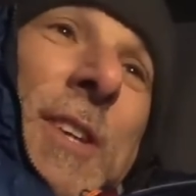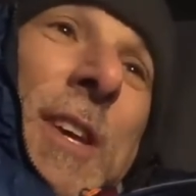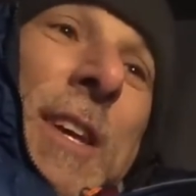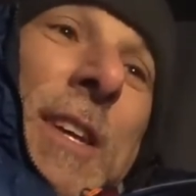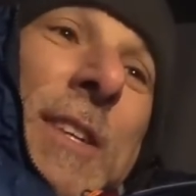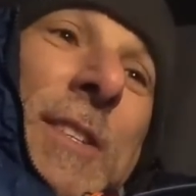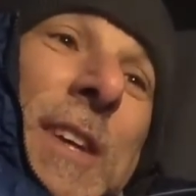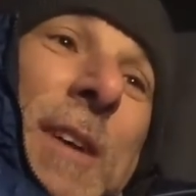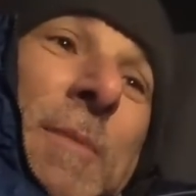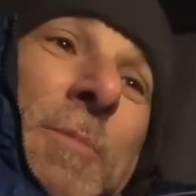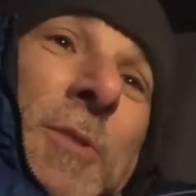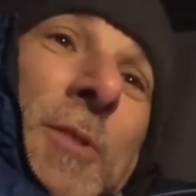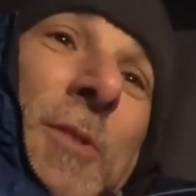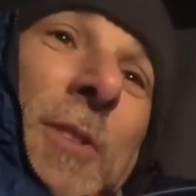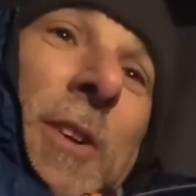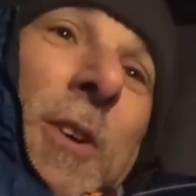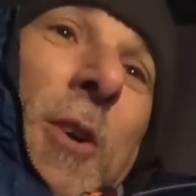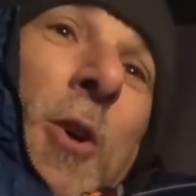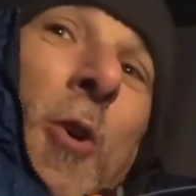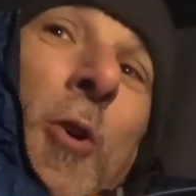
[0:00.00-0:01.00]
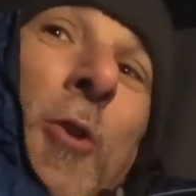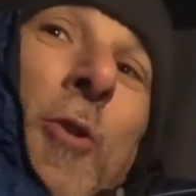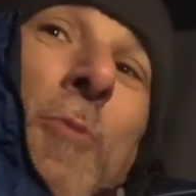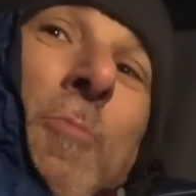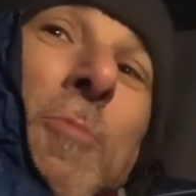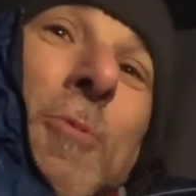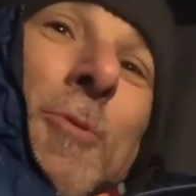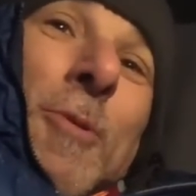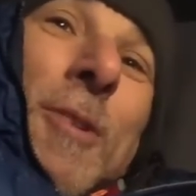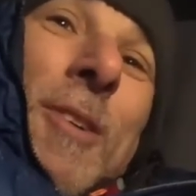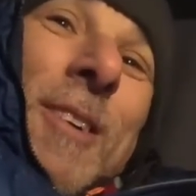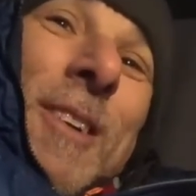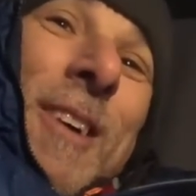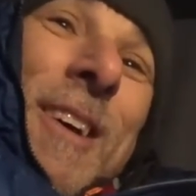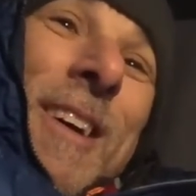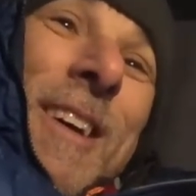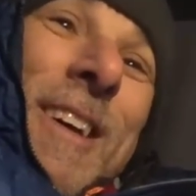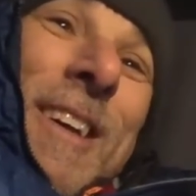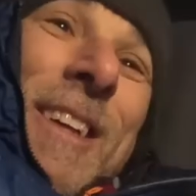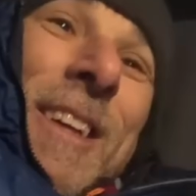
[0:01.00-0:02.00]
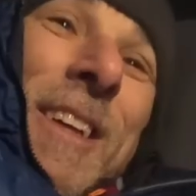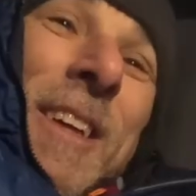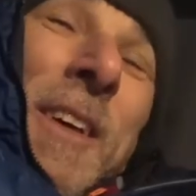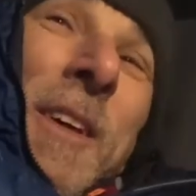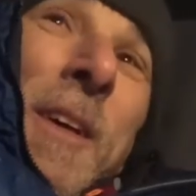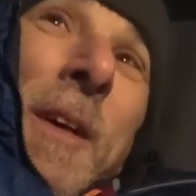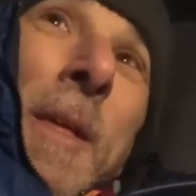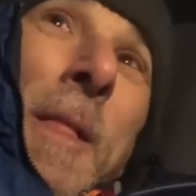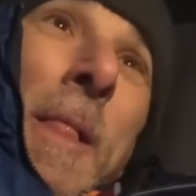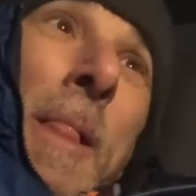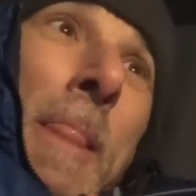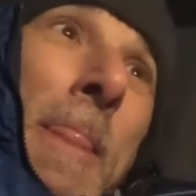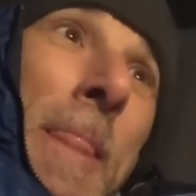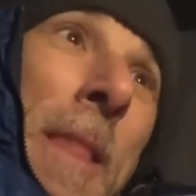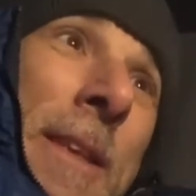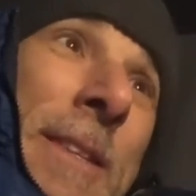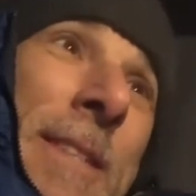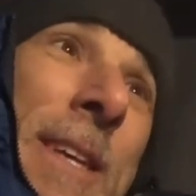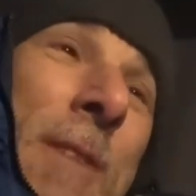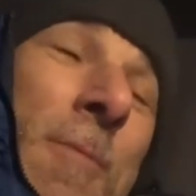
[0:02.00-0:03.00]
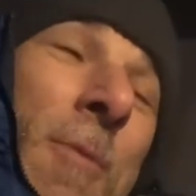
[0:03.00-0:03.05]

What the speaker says: It's absolutely horrible. I'll tell